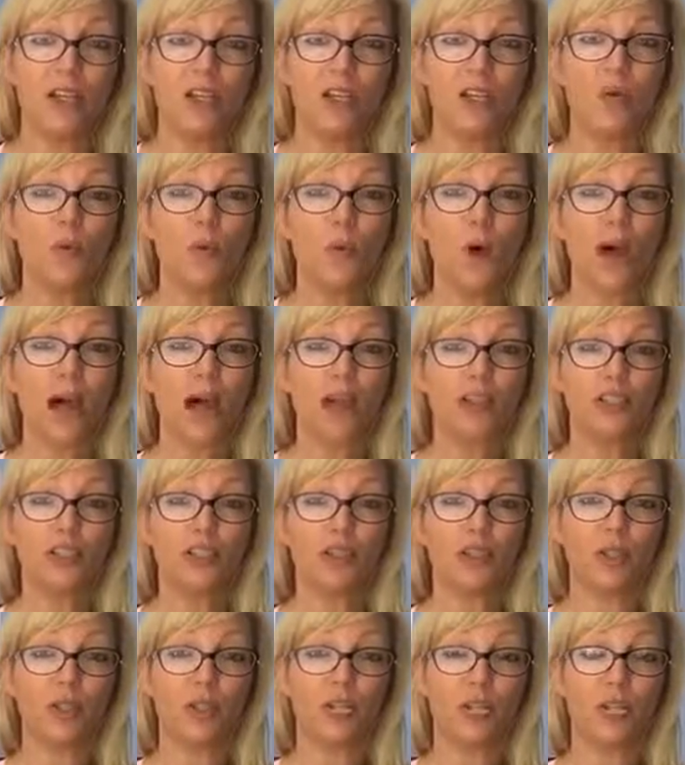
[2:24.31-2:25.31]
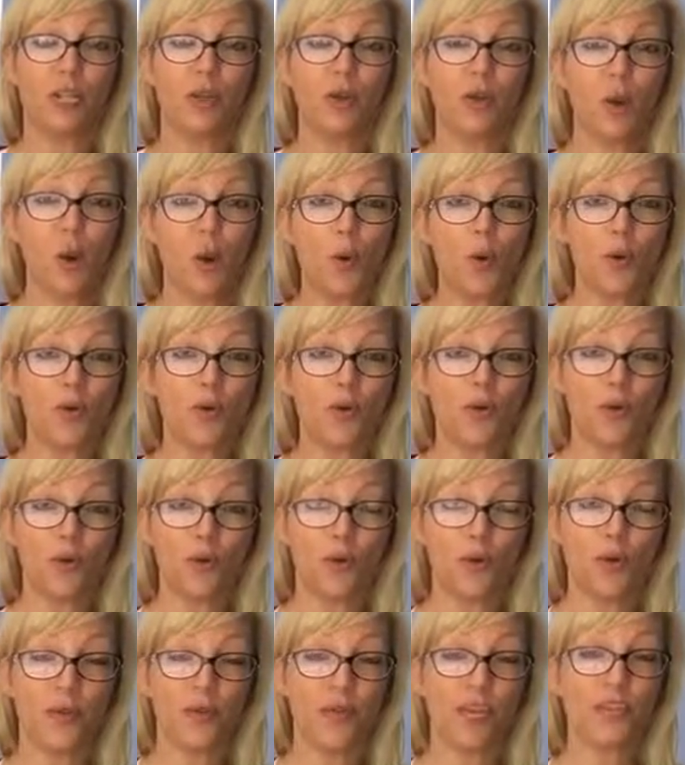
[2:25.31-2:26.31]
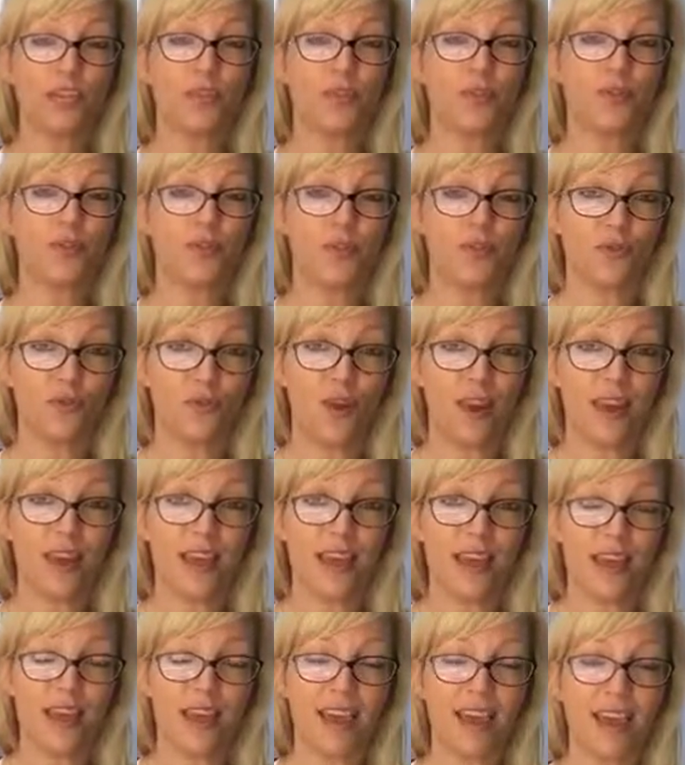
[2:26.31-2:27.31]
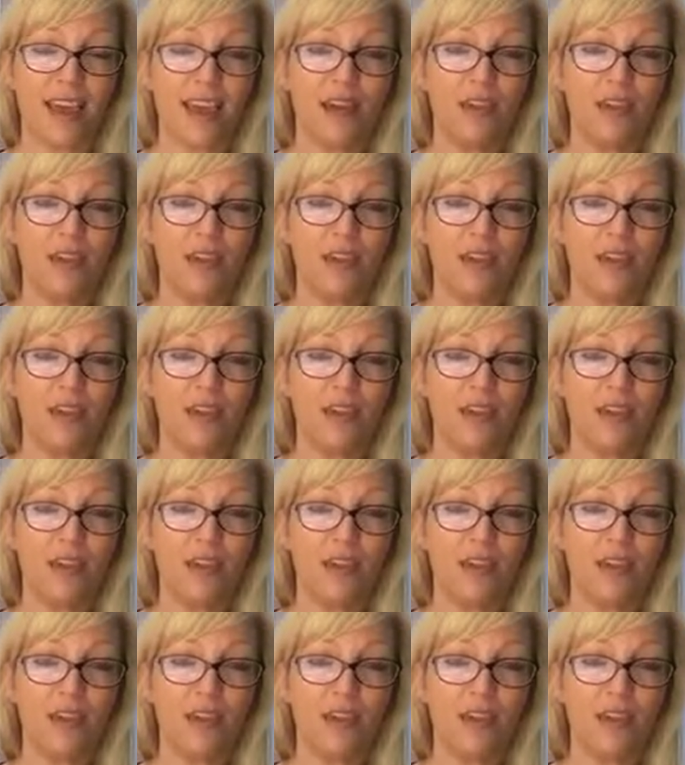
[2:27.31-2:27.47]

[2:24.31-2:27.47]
you will actually go through, and that's your training,